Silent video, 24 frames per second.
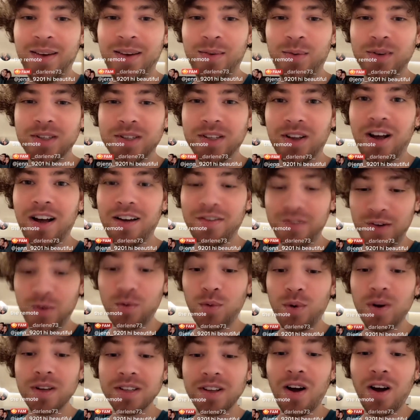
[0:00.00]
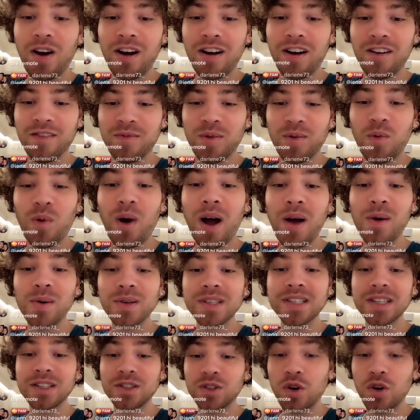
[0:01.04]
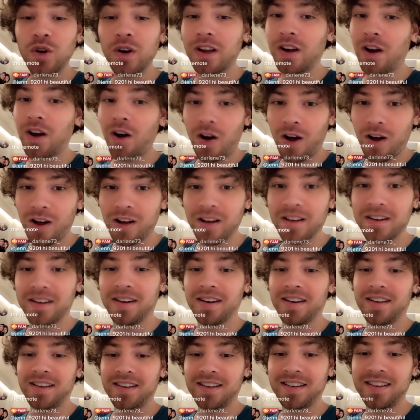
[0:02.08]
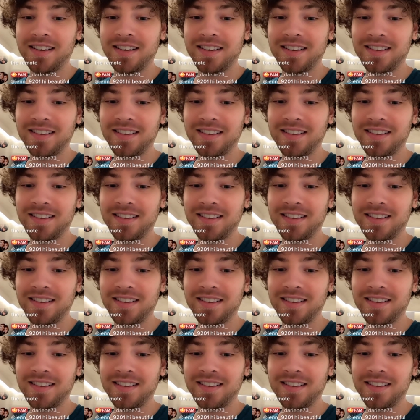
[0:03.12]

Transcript: It was off, but why wasn't it turning on?